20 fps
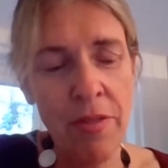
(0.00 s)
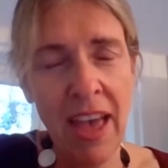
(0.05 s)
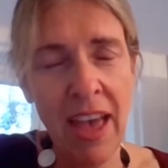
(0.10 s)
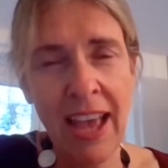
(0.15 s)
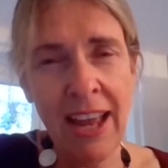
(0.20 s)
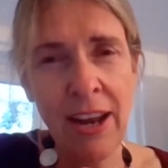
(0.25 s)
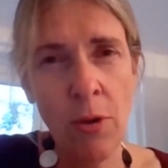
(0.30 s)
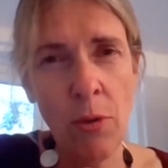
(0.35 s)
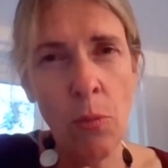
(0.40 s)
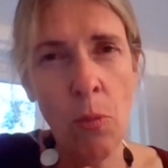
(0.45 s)

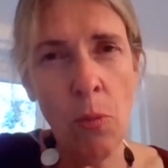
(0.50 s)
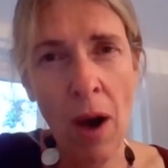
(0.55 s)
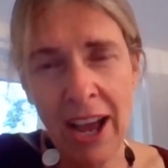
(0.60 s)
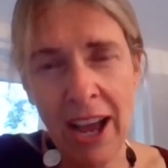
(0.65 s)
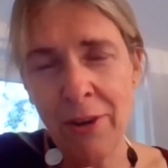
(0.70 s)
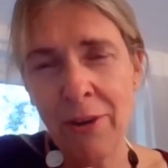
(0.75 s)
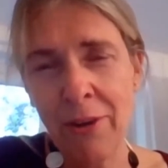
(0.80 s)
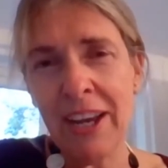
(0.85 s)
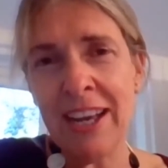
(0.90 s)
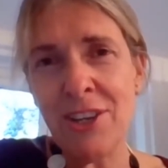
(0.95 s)
then why
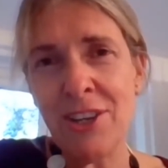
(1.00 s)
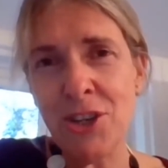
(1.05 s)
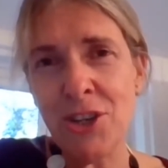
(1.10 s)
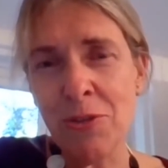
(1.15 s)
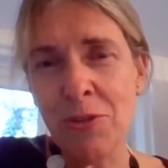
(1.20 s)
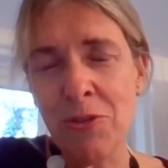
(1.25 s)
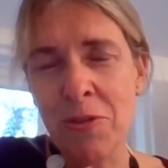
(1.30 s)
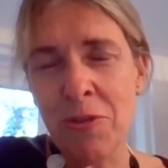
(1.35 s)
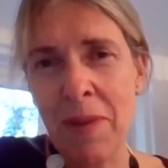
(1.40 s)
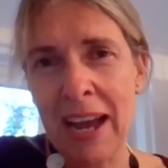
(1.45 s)
not get
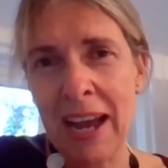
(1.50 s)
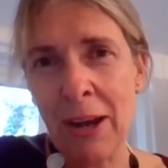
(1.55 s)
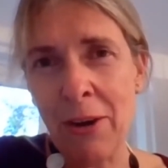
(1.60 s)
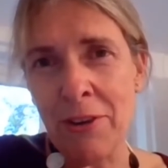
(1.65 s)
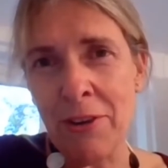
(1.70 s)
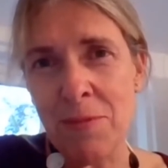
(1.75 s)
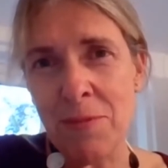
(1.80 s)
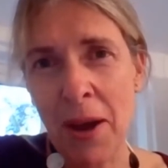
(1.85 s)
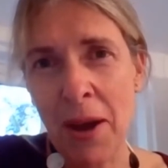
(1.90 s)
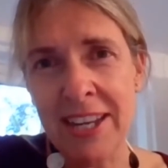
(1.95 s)
children back
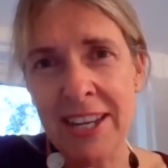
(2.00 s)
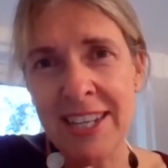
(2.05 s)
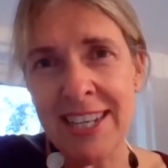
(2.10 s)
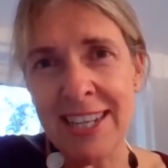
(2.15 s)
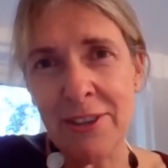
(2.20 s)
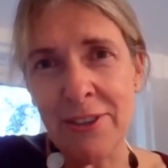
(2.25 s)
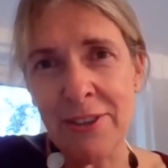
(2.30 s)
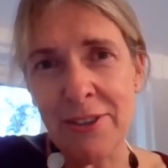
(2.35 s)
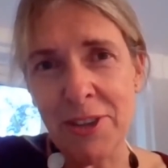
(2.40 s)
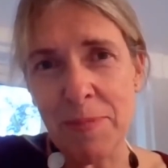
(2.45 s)
onto
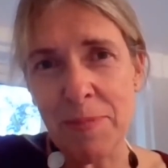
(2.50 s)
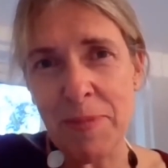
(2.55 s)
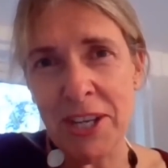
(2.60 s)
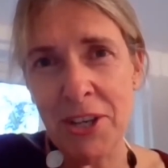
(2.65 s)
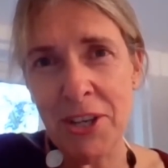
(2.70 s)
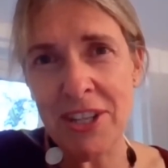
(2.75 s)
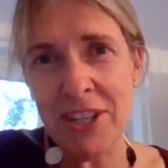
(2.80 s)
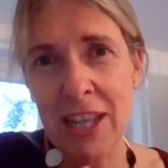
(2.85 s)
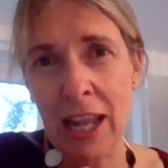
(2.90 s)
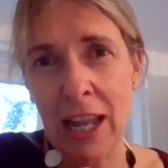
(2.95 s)
bicycles?
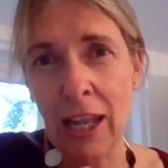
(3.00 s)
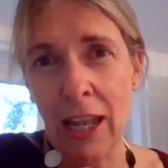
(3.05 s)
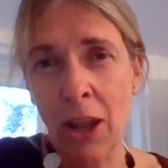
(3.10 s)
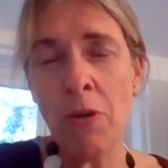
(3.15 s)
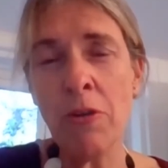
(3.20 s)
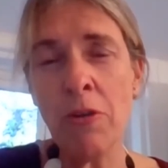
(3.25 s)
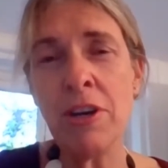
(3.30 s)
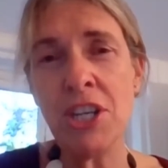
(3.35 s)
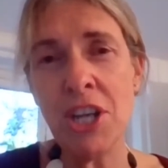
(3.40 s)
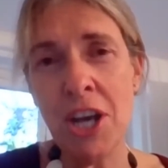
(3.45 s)
Because the
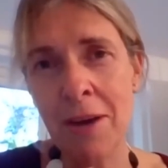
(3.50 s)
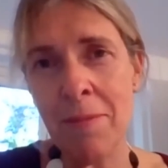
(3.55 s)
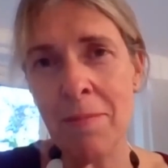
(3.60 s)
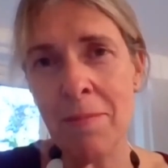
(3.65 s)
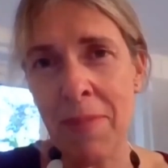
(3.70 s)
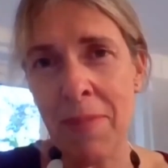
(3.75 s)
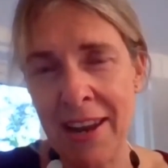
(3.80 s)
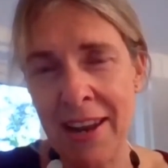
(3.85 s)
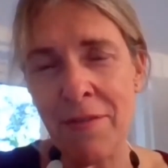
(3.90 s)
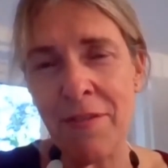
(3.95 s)
long-term
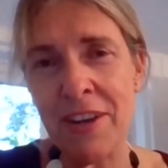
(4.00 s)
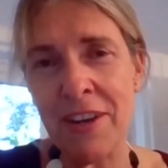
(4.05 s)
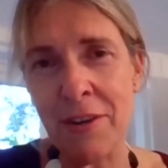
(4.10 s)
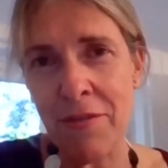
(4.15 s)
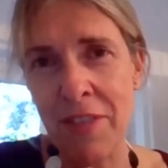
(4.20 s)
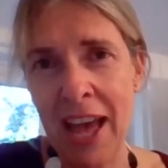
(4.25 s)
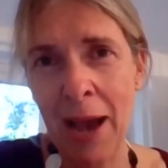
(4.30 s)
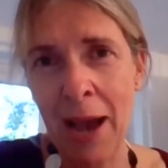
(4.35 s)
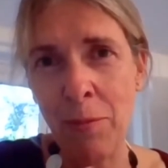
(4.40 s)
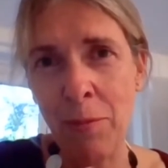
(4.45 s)
benefit
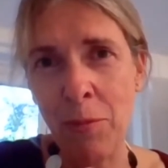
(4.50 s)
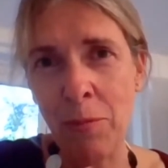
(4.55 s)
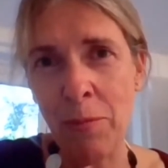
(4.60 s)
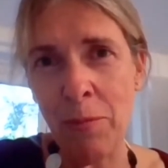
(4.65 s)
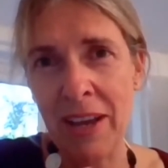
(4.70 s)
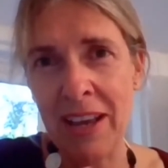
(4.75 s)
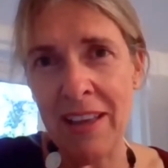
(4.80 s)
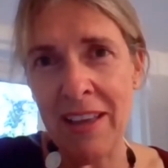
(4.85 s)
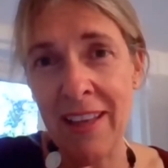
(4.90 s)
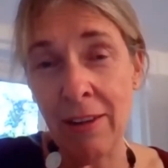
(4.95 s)
of that will
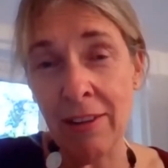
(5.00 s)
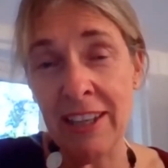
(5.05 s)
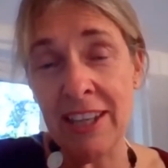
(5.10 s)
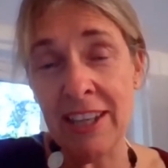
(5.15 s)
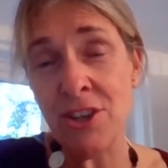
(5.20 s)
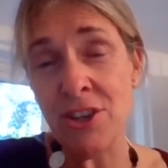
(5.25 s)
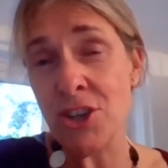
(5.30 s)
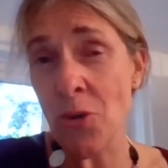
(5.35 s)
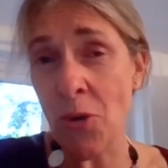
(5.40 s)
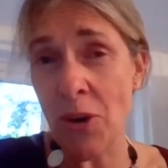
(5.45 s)
be they'll
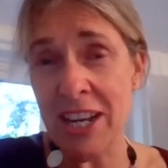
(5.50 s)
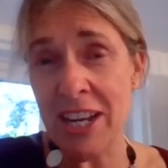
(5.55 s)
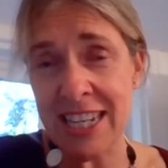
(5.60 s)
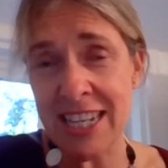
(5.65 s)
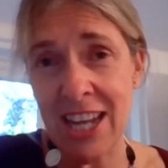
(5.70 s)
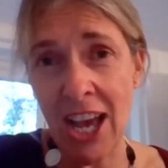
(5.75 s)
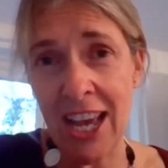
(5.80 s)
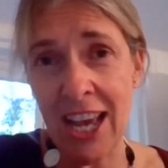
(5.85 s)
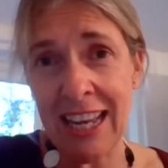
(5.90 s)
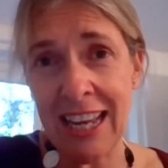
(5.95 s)
enjoy
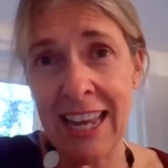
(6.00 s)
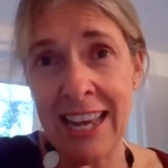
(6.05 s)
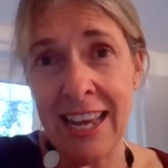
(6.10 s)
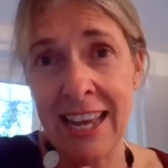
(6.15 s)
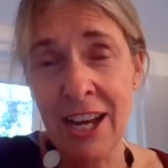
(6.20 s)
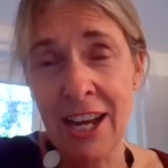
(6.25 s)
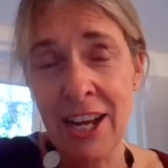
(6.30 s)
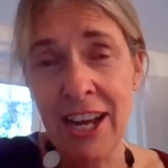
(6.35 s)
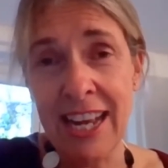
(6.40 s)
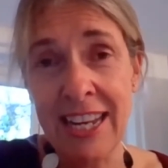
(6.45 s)

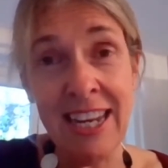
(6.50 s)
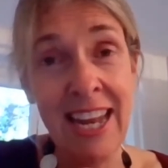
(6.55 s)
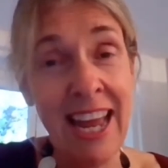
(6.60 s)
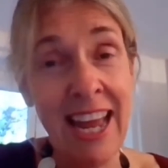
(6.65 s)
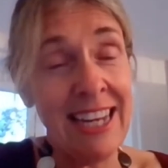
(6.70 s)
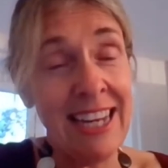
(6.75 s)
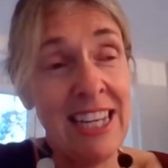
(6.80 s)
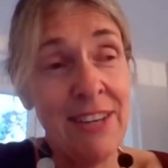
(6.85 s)
cycling. It's an